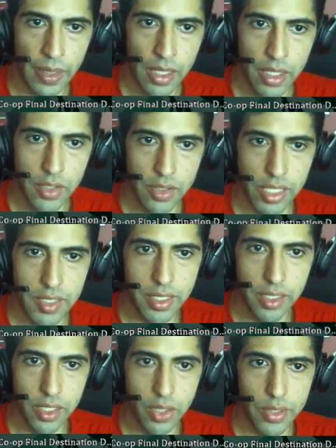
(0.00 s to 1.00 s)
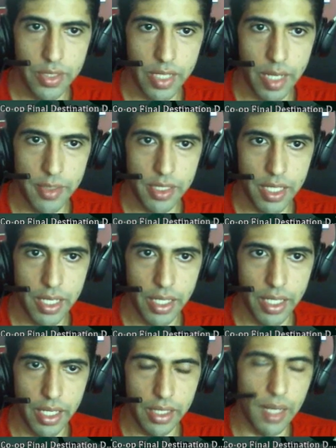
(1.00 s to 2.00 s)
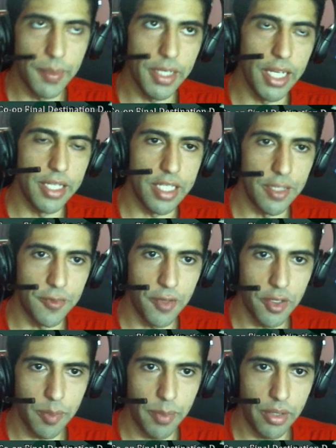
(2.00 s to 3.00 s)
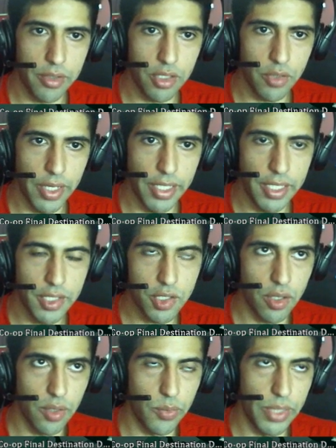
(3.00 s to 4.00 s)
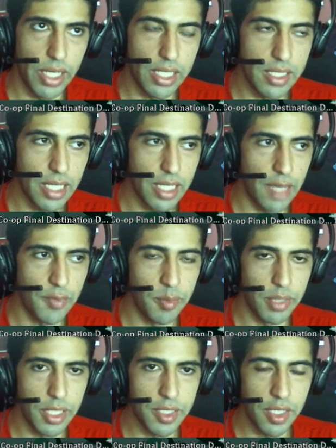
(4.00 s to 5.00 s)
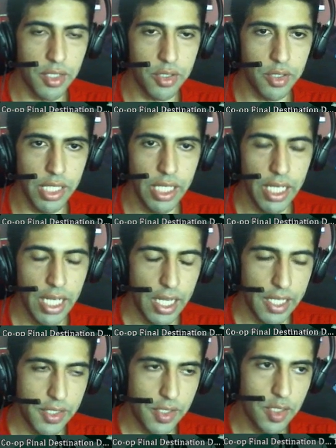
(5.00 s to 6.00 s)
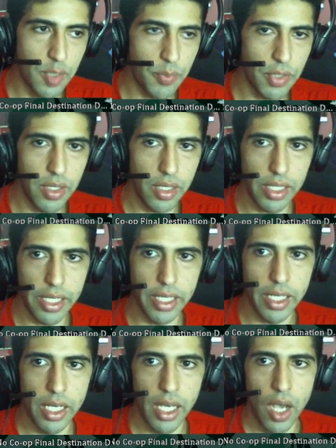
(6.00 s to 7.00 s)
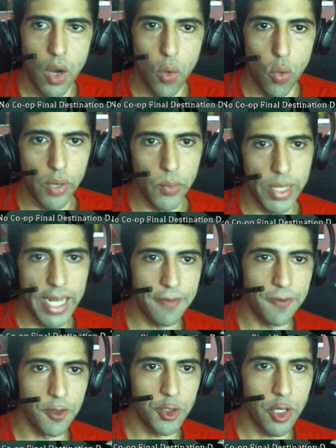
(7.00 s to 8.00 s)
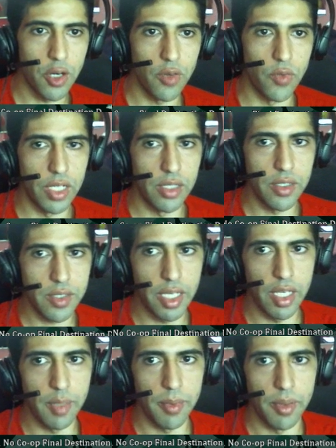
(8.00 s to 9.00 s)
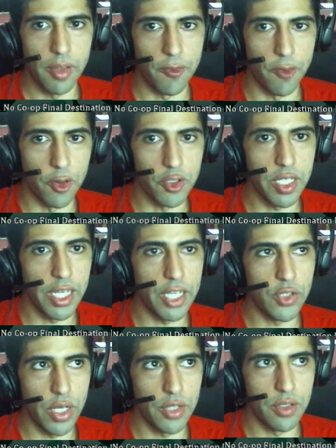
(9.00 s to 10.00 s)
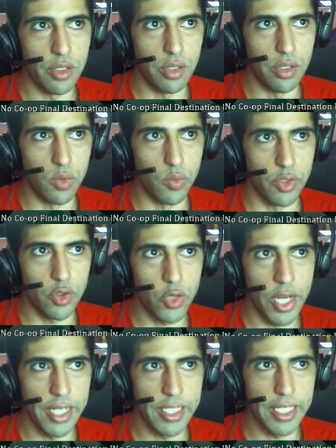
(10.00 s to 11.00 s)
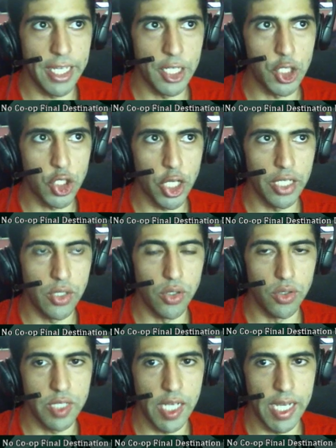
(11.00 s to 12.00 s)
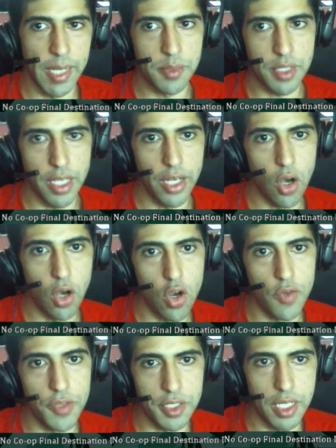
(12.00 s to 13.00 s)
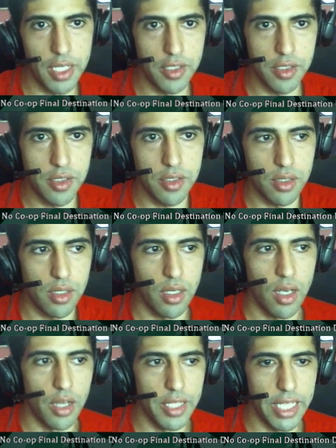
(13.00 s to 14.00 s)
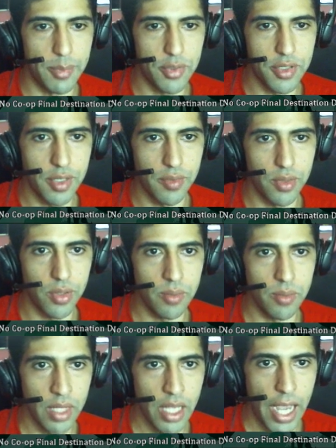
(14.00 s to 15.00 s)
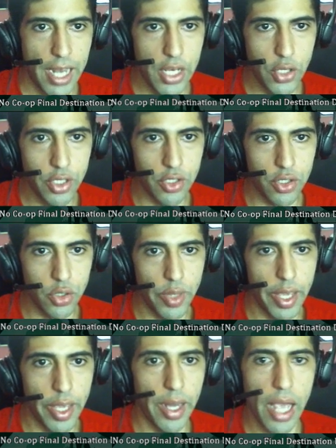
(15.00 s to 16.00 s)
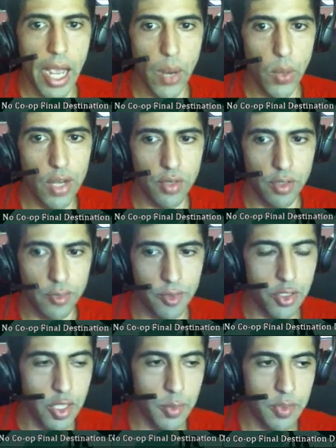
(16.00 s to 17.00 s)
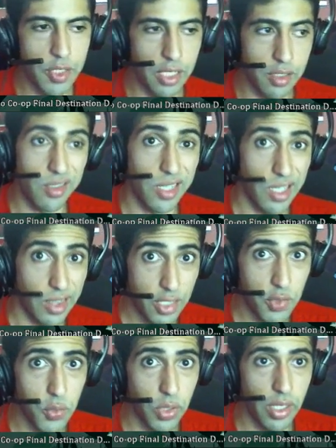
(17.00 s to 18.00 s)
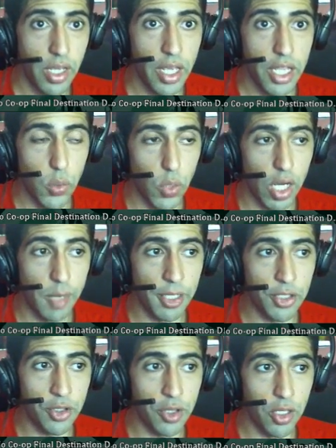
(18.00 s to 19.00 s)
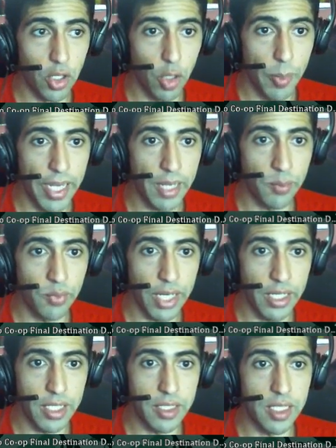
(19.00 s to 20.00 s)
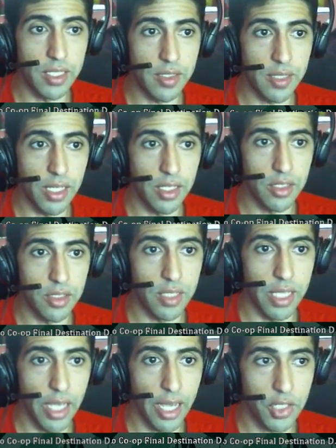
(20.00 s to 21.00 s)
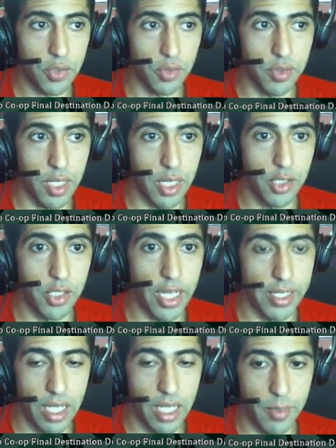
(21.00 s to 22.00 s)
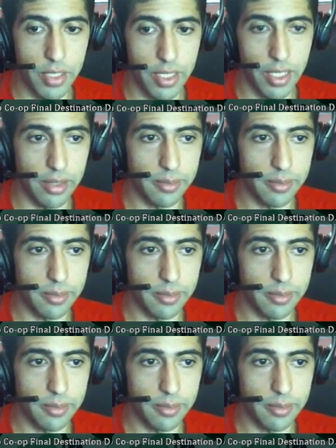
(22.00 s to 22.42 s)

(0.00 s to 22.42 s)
So lastly, I'll go in time attack, and I'm going to default the barrel to Cranky so that we at least have him, but essentially this is something that, like, when I first started running this game, the first thing I tried to do was trying to shiny gold times in all of the stages on the 80% route, and you can do that. However, for some stages like this one, you want to make sure that you go back and practice the actual stage, and not time attack.